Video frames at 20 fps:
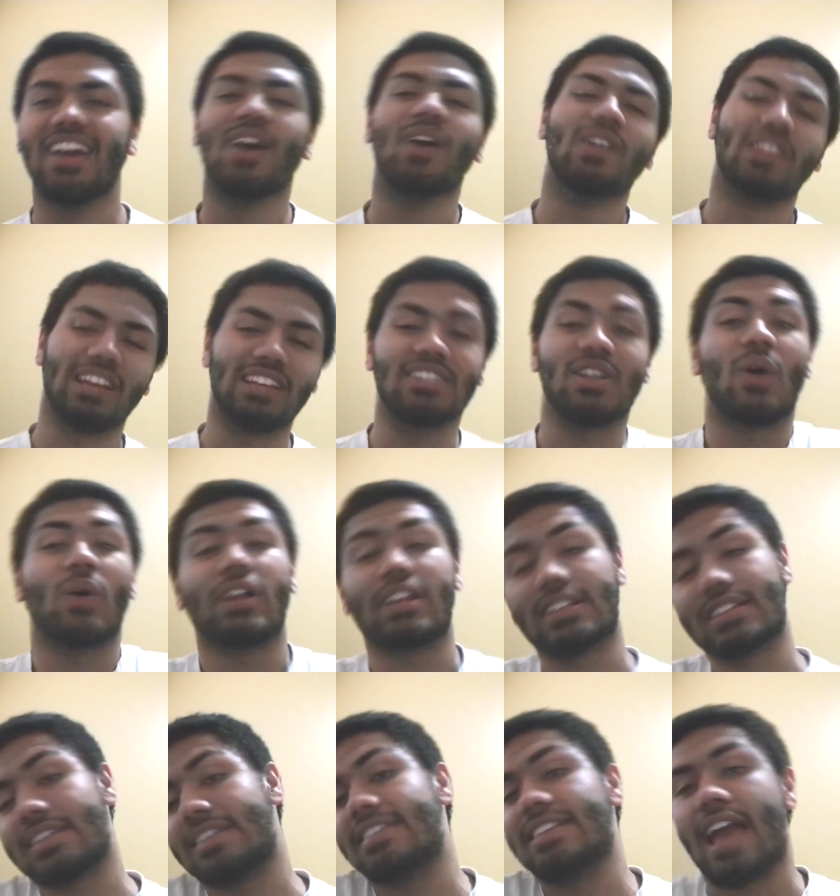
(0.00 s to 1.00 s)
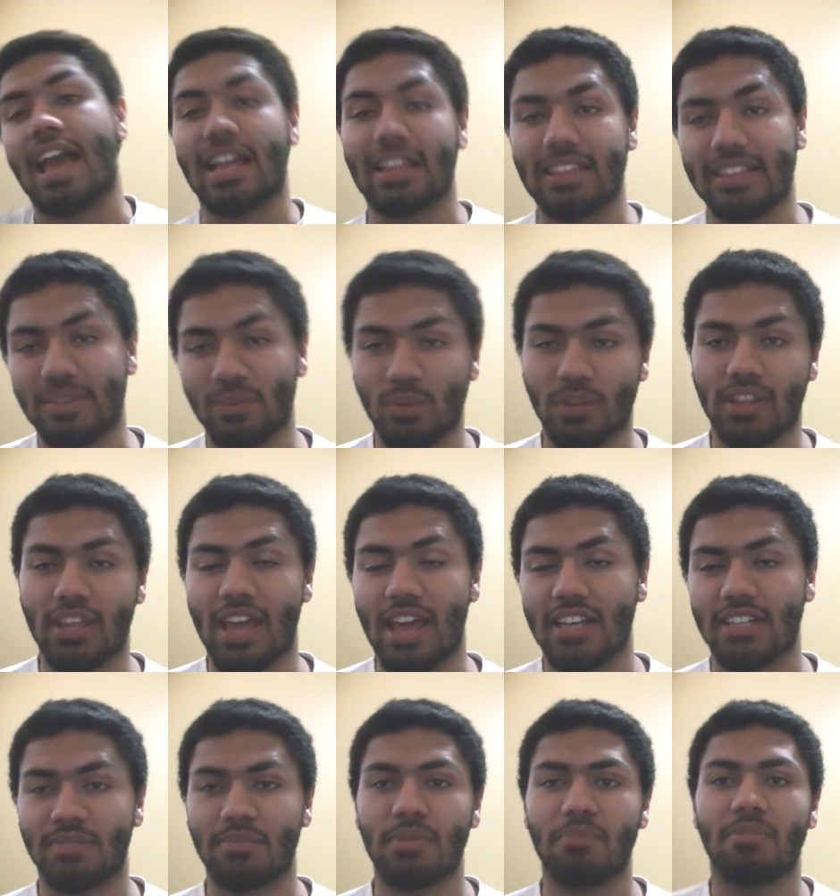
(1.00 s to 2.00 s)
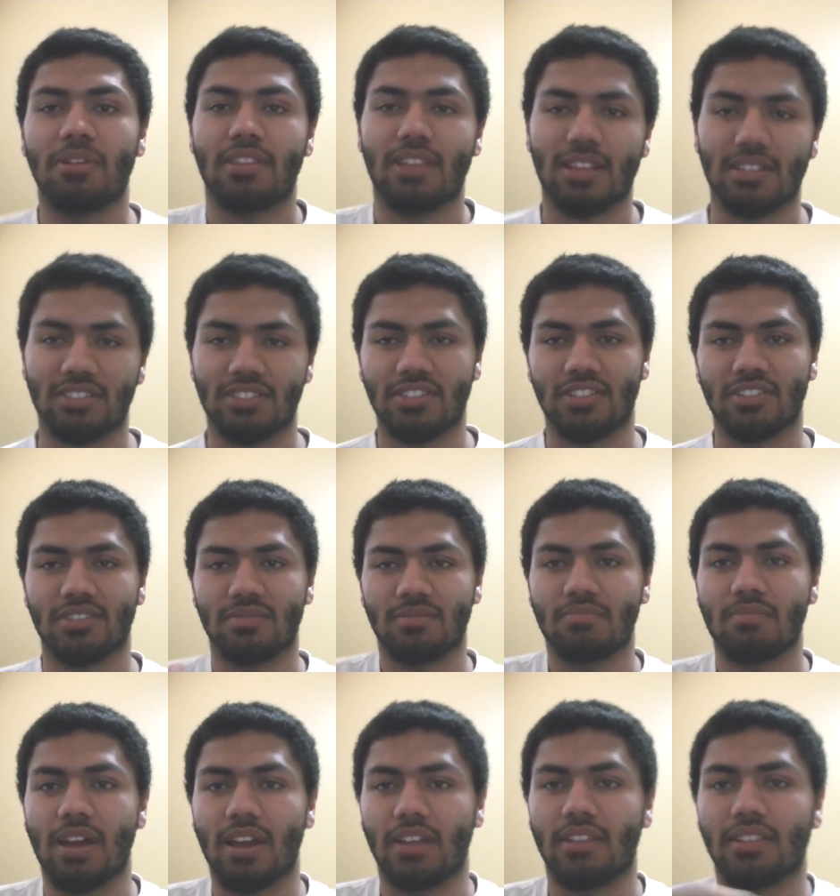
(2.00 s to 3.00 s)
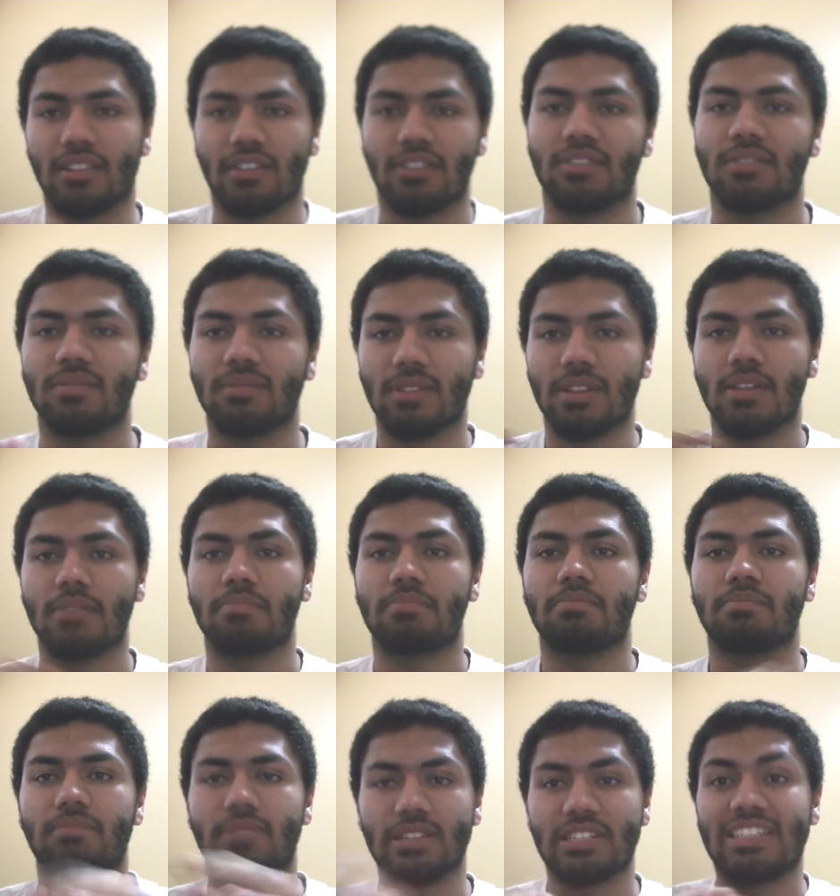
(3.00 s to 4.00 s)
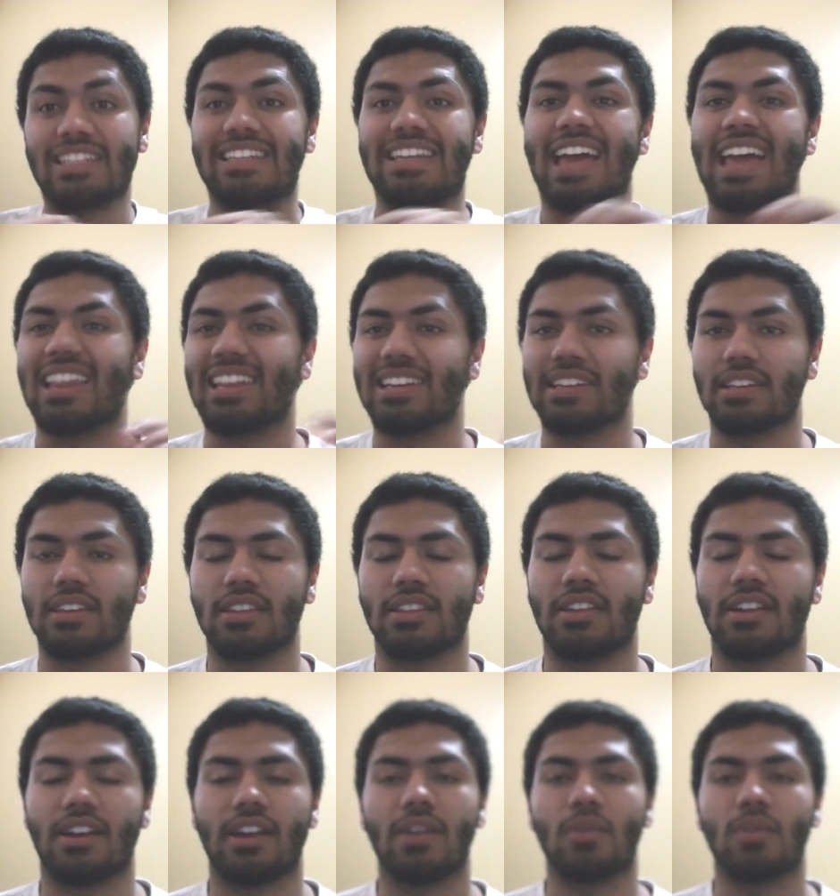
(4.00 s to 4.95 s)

Well, that's not exactly what they asked me, but that's just my little personality in there.